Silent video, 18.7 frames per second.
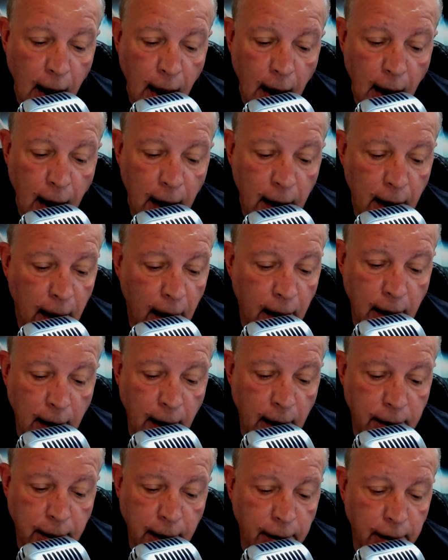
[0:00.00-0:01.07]

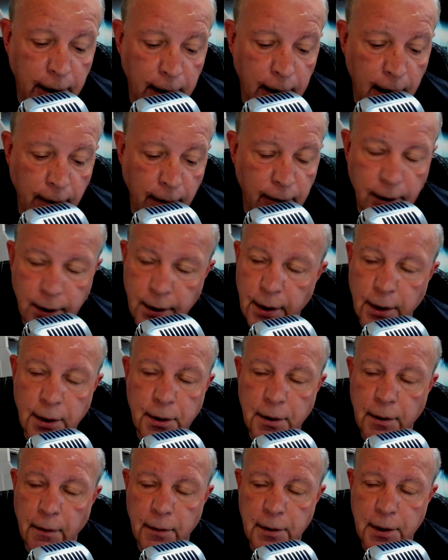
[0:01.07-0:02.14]
and nearly every
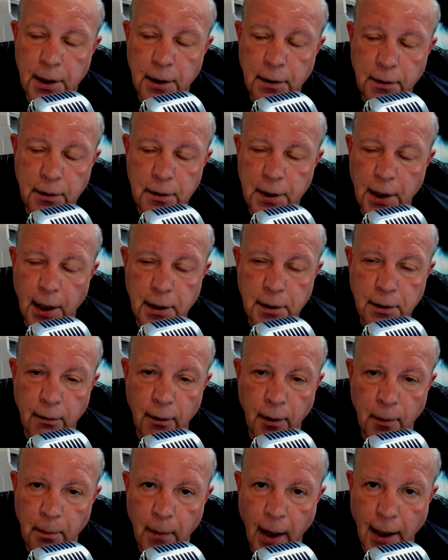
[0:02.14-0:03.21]
synthesizer
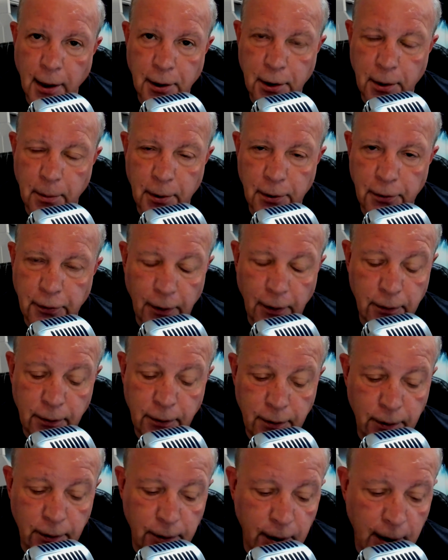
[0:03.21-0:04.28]
imaginable. So
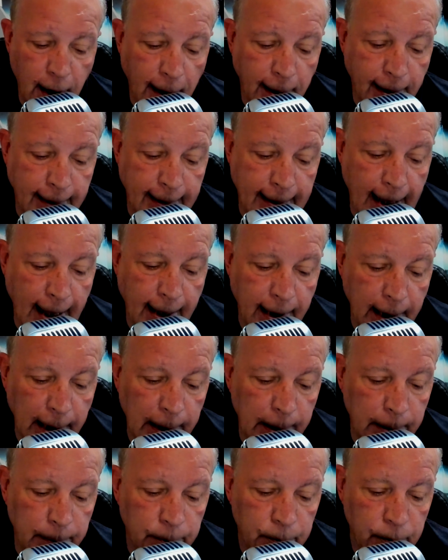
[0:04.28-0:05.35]
you kind of get it.
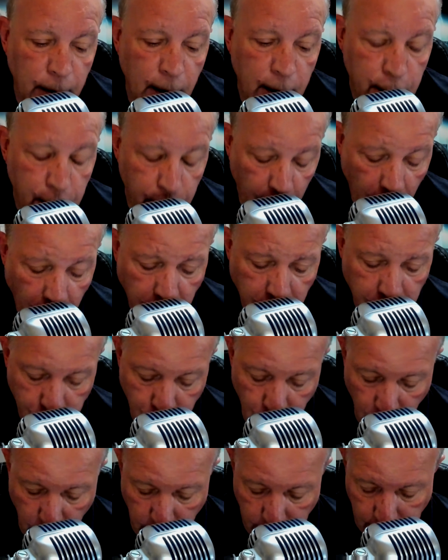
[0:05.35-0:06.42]
It's well
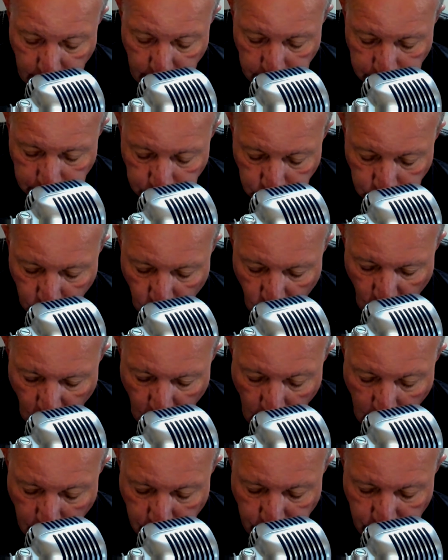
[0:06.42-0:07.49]
recorded
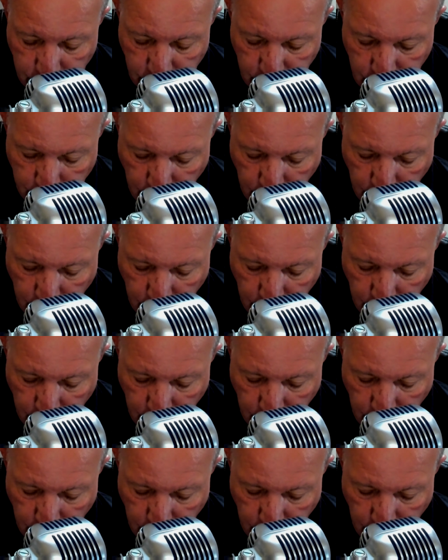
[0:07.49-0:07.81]
and produced